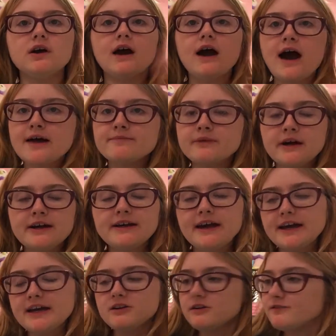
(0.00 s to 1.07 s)
I'm not a
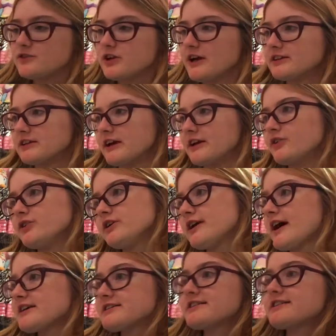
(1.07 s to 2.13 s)
hater of Jesse. I know you
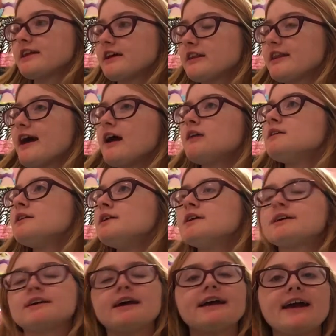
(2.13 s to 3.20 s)
guys think that
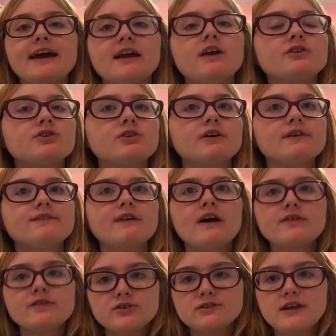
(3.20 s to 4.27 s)
because I hate on
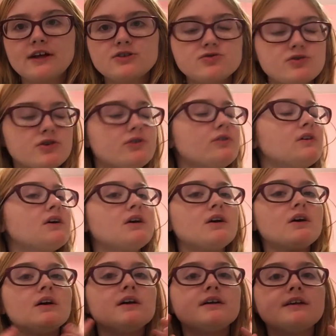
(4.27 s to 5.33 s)
Storyfire, which is not true.
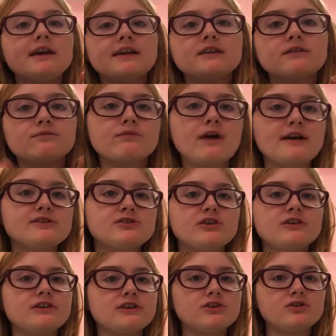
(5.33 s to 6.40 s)
Yes, as you
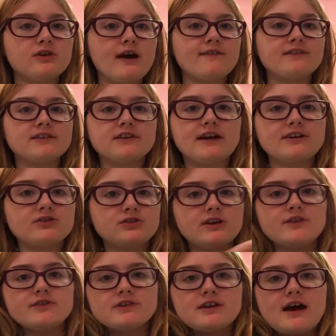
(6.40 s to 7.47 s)
can see too, I have a sex
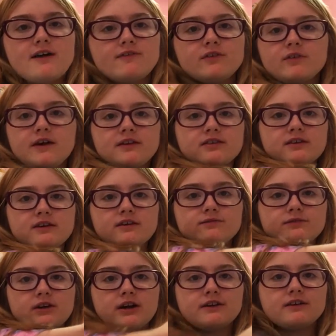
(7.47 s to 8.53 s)
series novel right there.
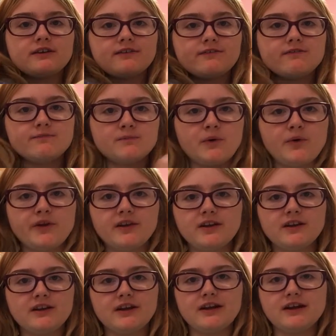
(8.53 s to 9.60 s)
I'm trying to point
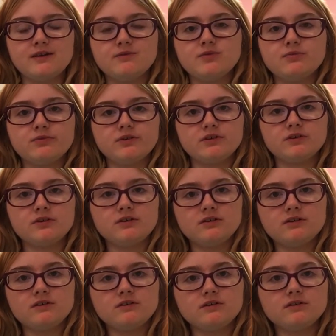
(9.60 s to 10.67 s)
in the camera, but it's
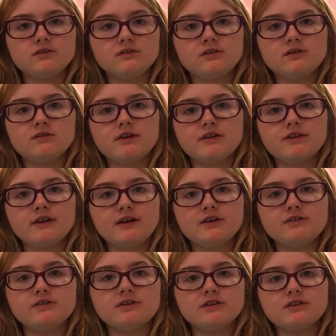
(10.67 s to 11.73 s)
hard. right
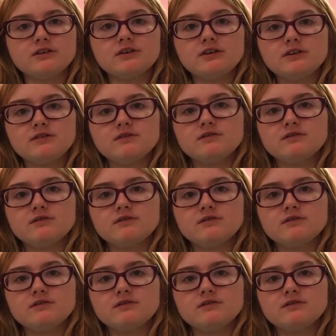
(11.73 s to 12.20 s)
there, you can see.